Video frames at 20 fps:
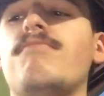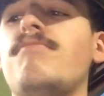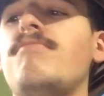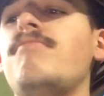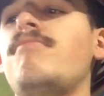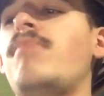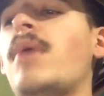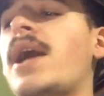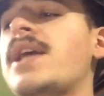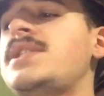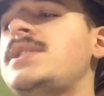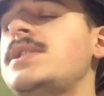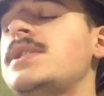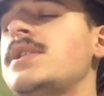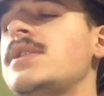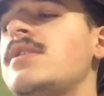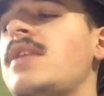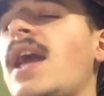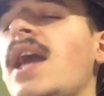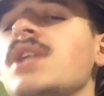But
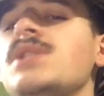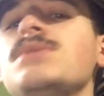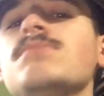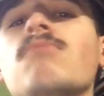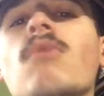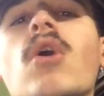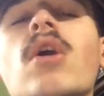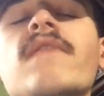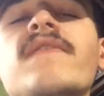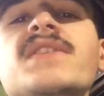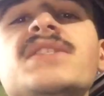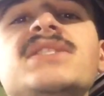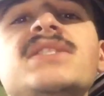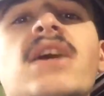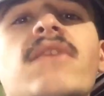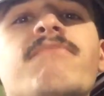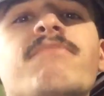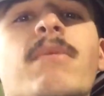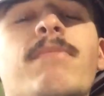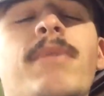that's more of a
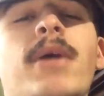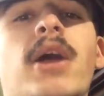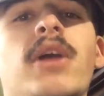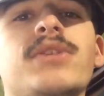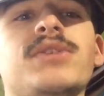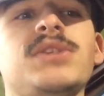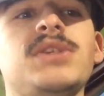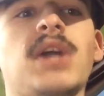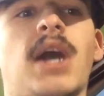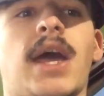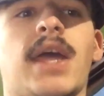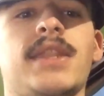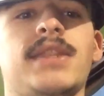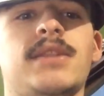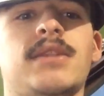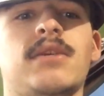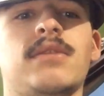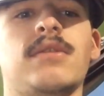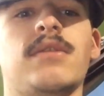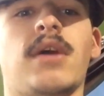self-propelled
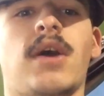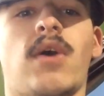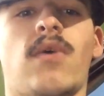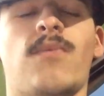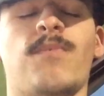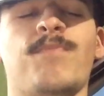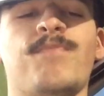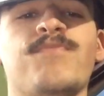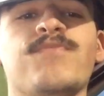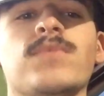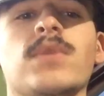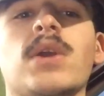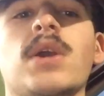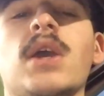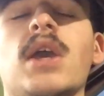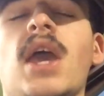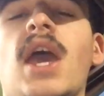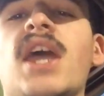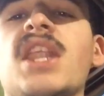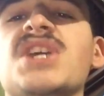gun, though.
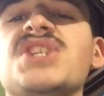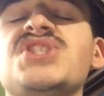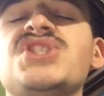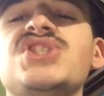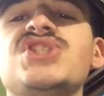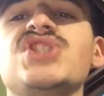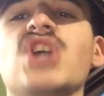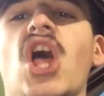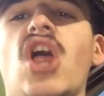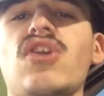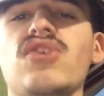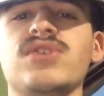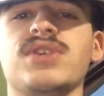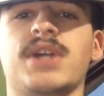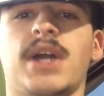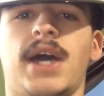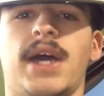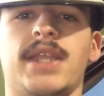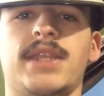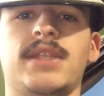An assault
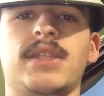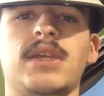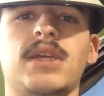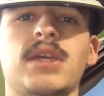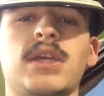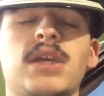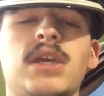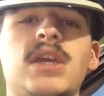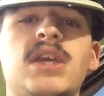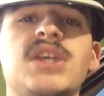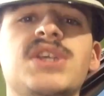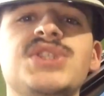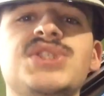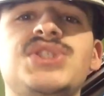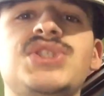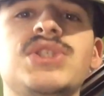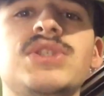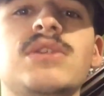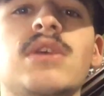gun is